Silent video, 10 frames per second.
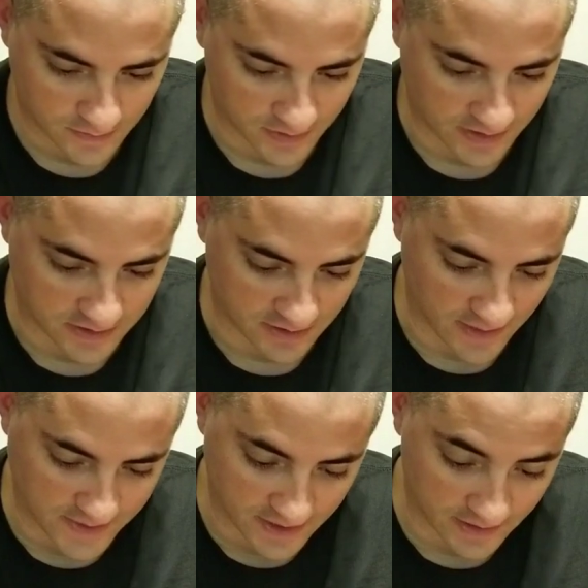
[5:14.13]
Put the
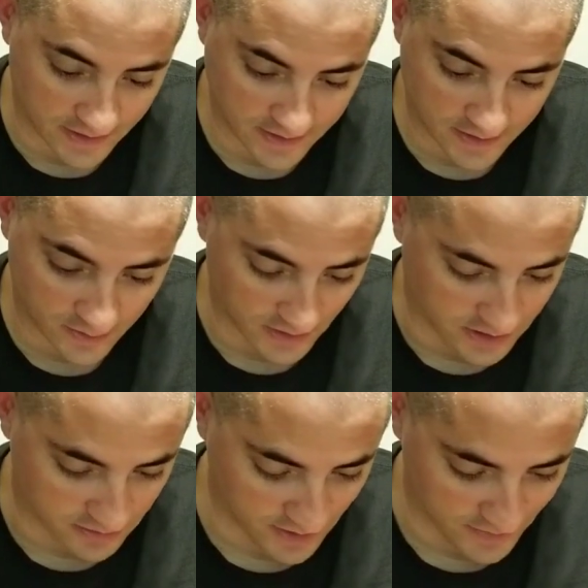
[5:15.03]
straps on it, so I don't want to
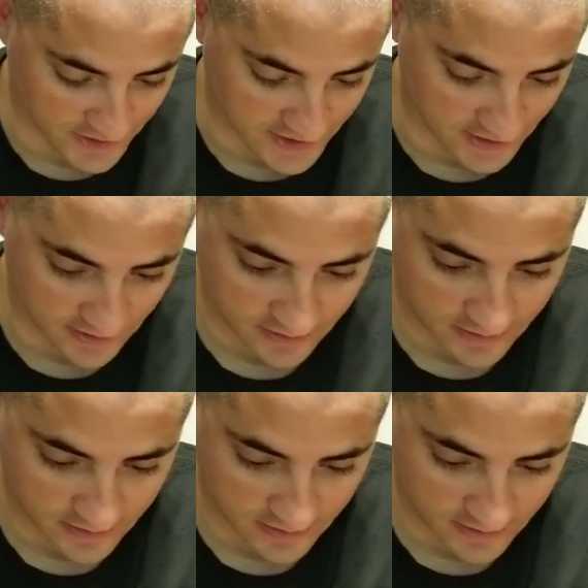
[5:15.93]
drop this thing.